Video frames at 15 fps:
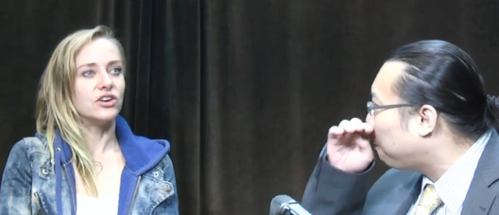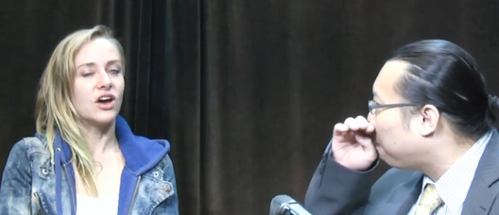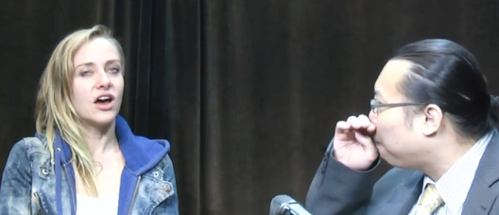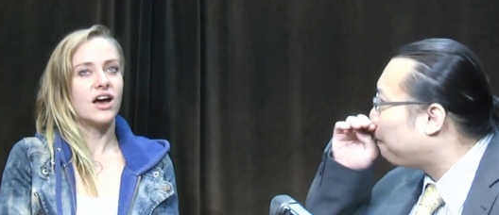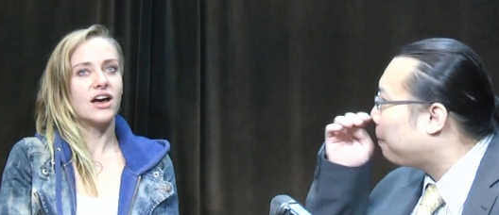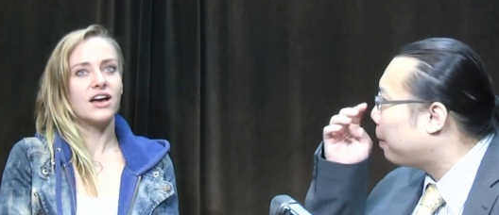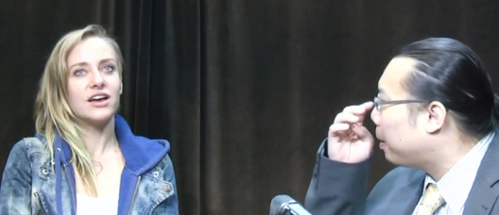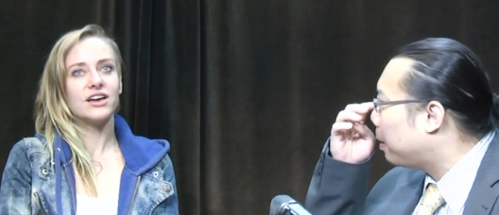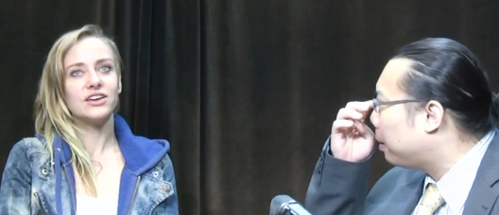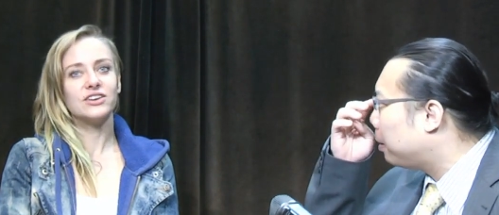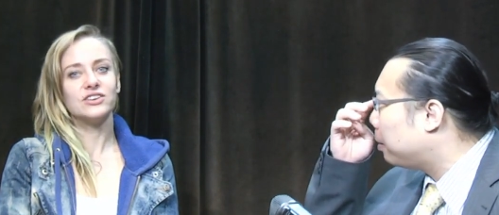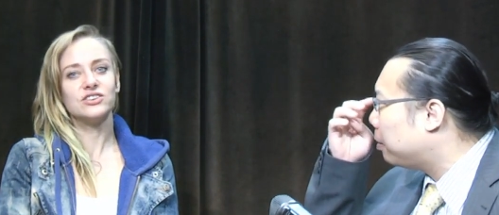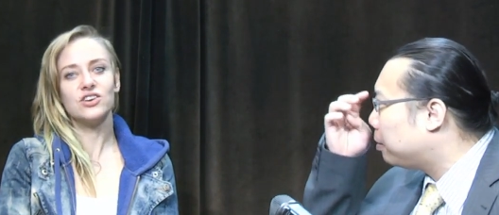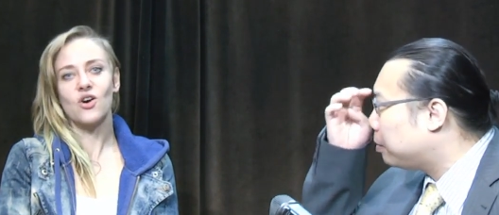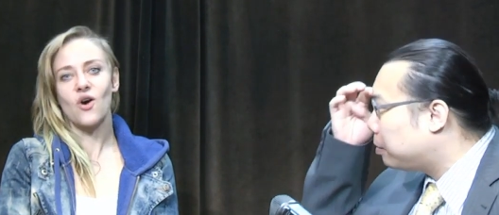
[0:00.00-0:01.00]
Speaker 1: Uh,
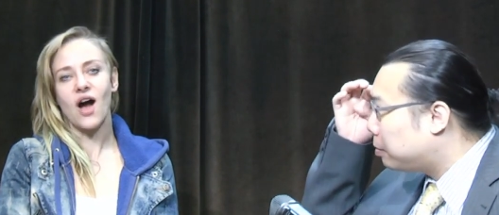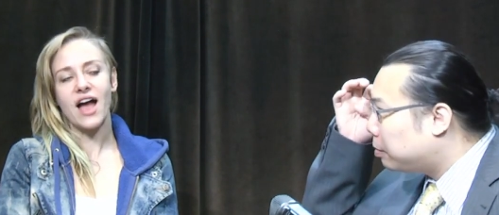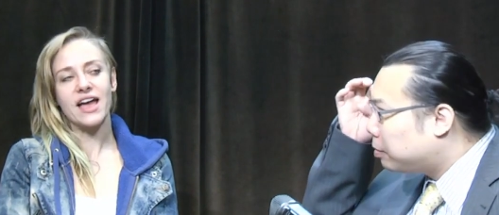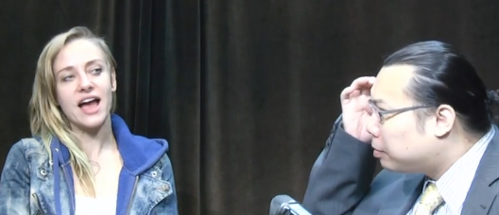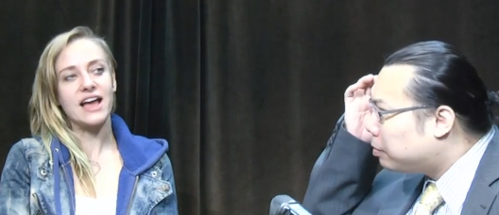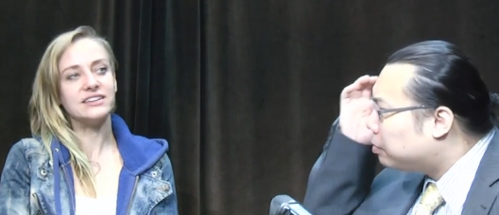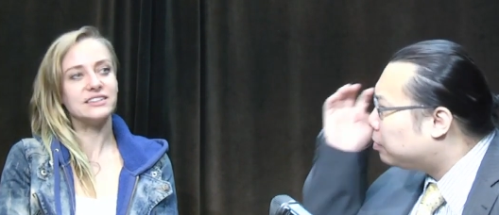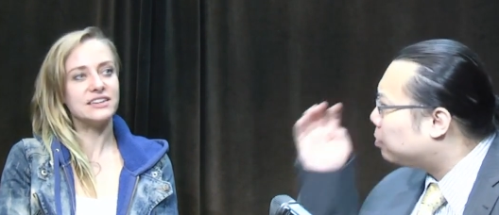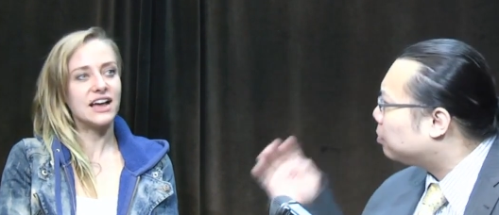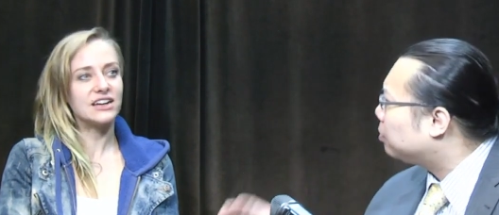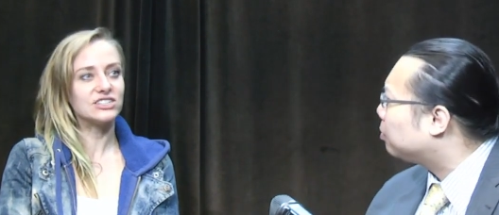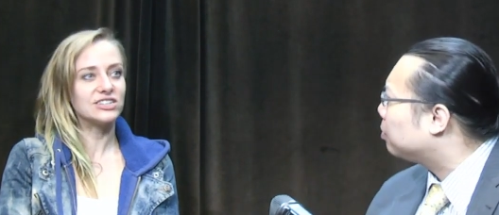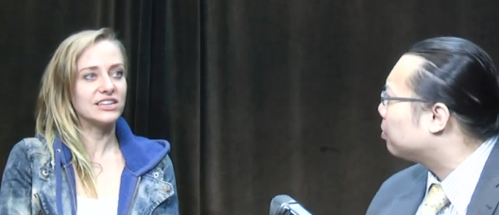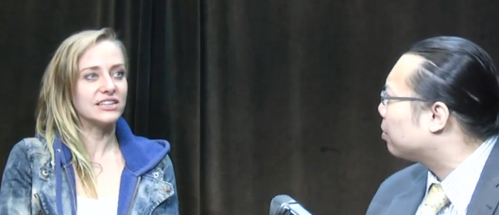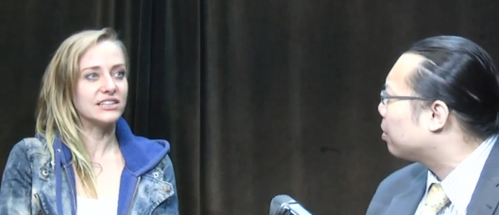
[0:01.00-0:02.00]
no, I, I did actually